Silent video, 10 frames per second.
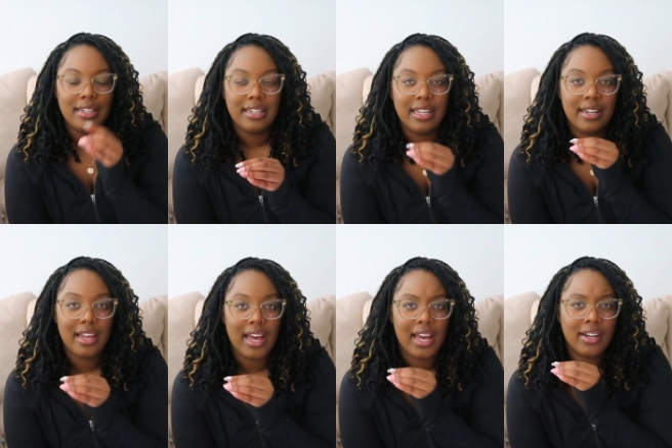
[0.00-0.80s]
Did
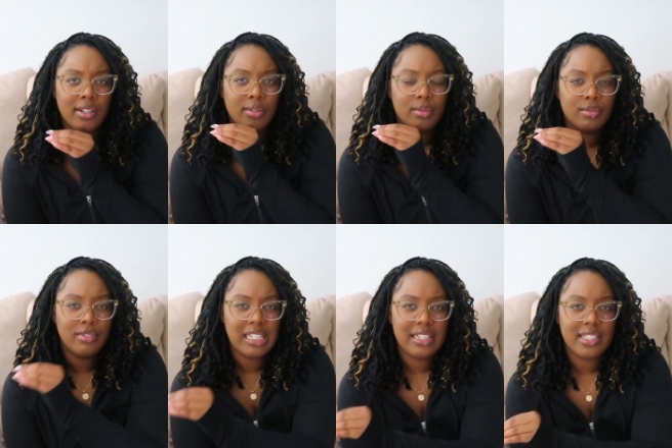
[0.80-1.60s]
God
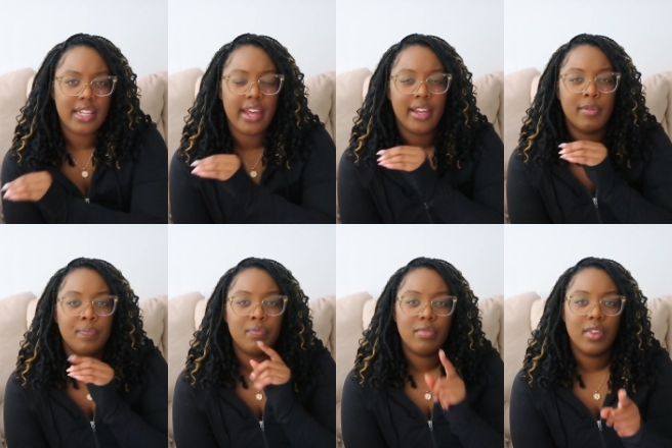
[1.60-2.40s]
really say
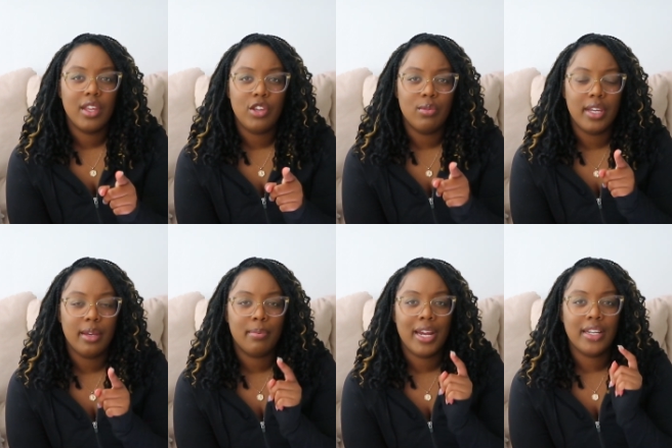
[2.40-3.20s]
you would
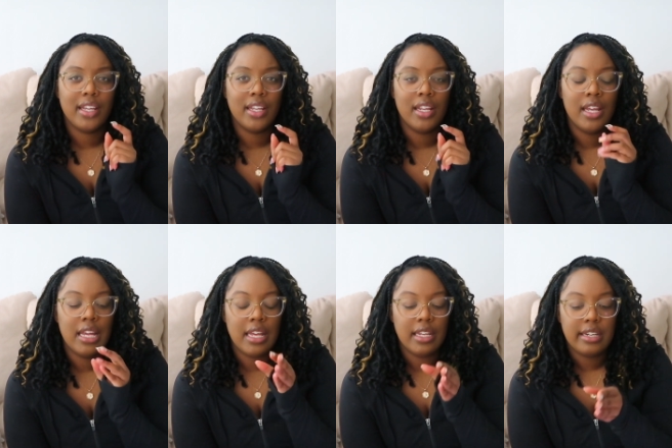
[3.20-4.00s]
get pregnant?
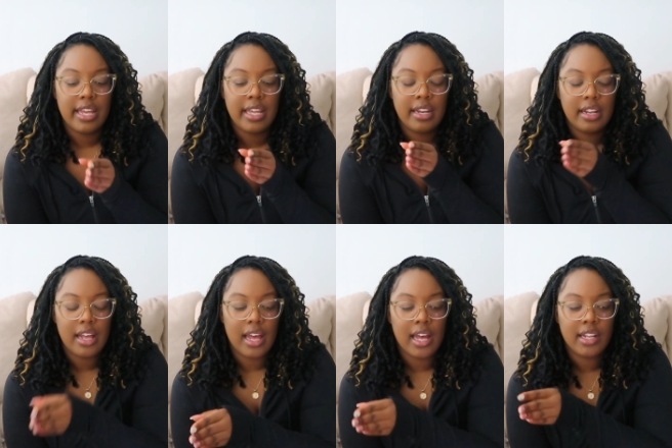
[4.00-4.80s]
Did
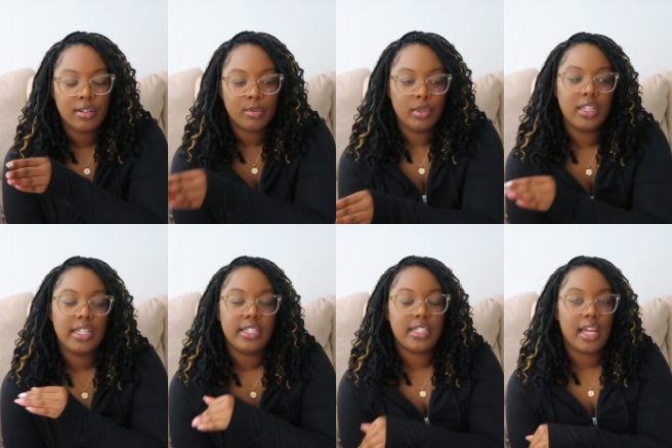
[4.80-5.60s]
God
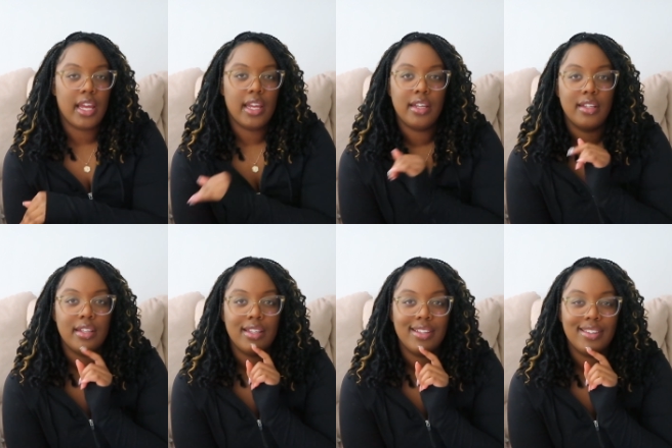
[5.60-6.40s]
really say
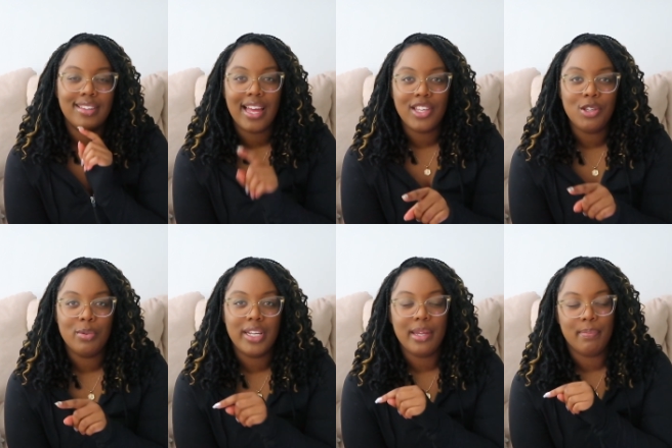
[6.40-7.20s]
that you
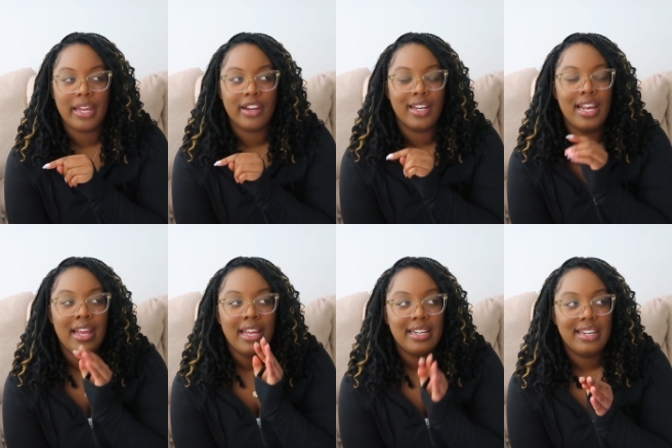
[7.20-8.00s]
would get married?
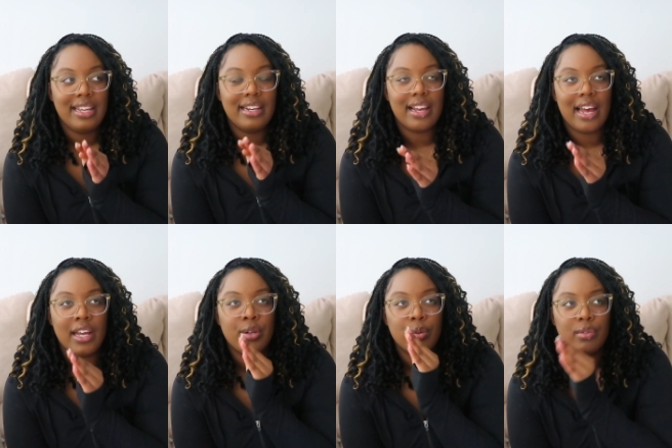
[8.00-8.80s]
Did
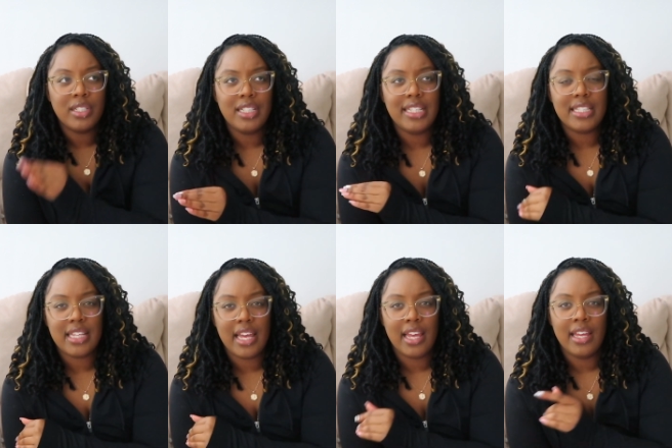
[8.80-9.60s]
God really
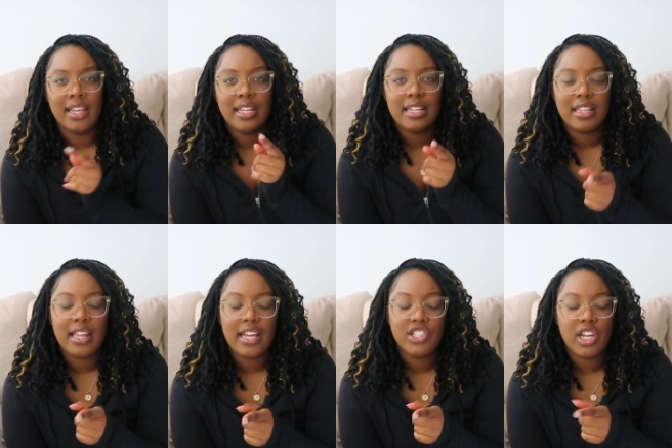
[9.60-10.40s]
say that
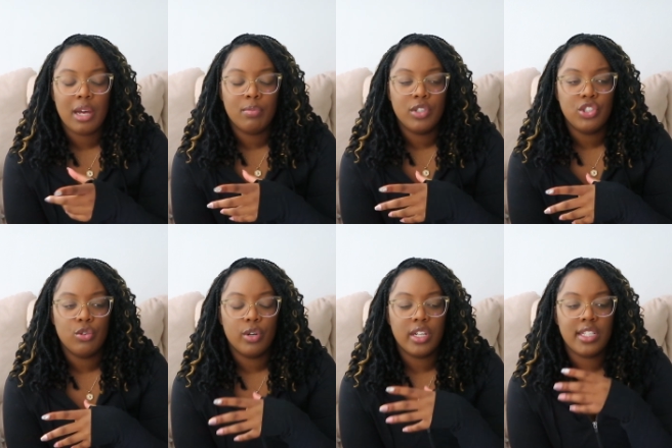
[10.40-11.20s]
that job was
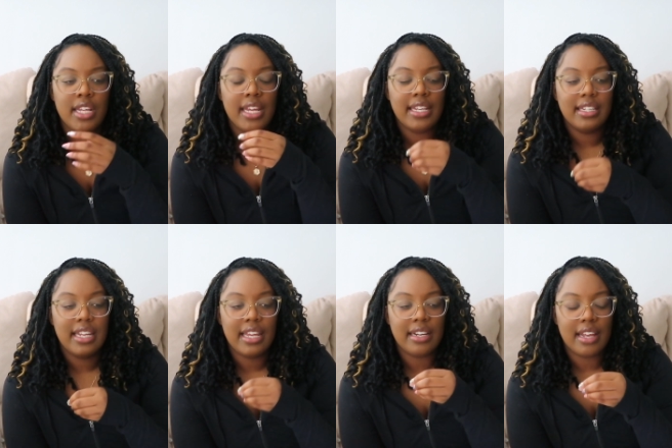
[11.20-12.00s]
yours?
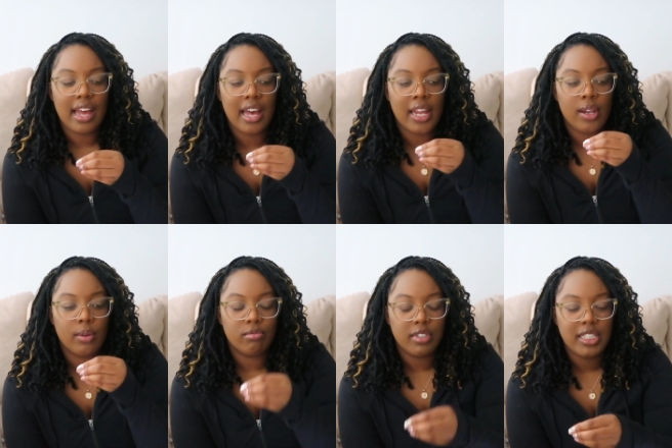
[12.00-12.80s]
Did God
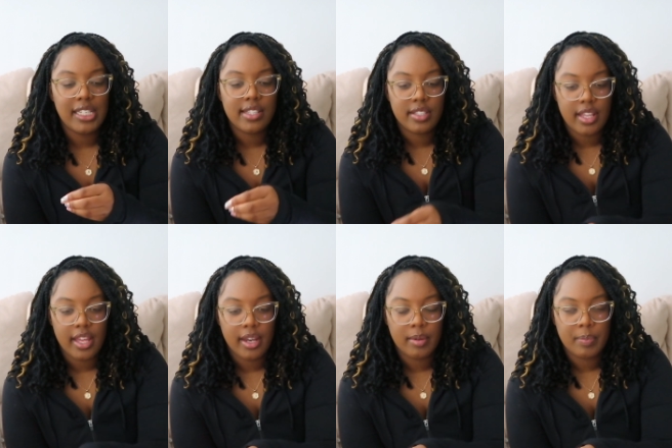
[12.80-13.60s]
really
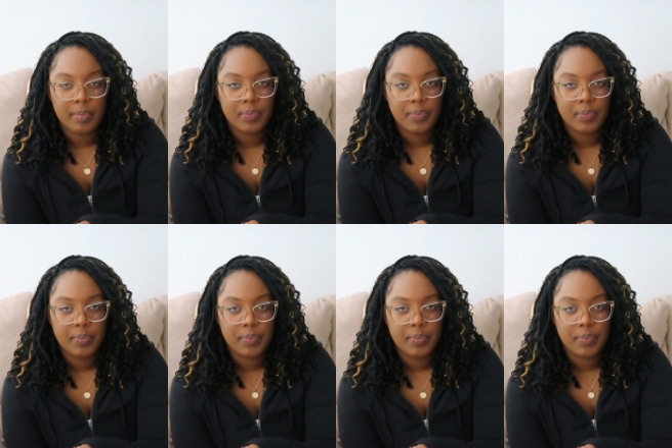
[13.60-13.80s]
say?